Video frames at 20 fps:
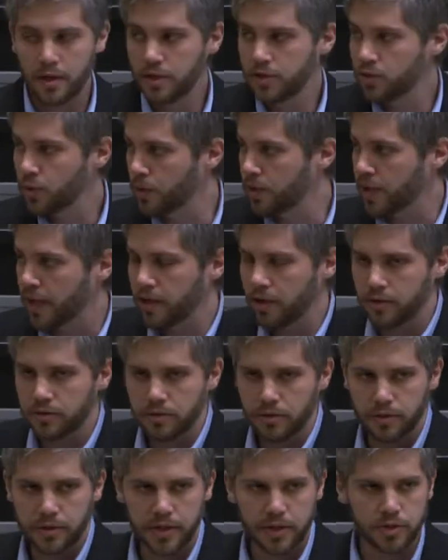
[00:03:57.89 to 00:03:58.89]
So with that, I'll
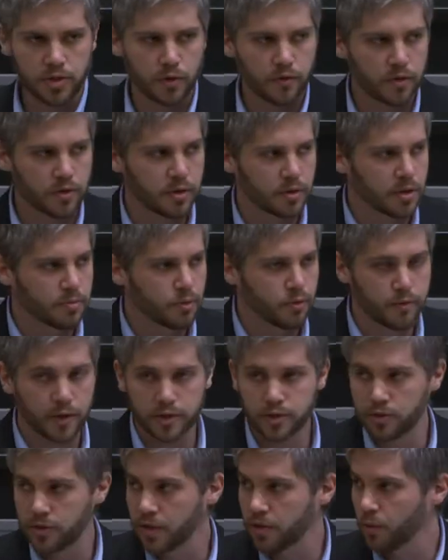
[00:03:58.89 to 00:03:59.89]
turn things over to
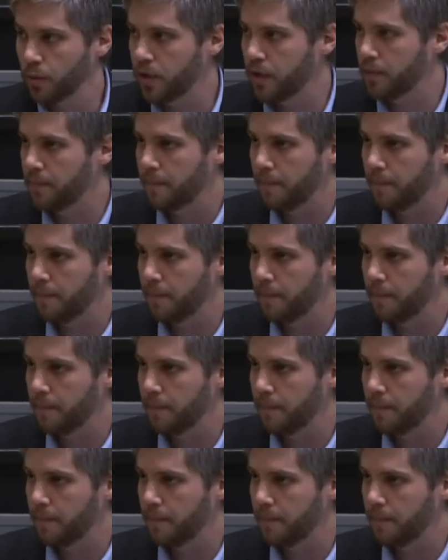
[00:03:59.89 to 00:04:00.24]
Professor Nick Roy.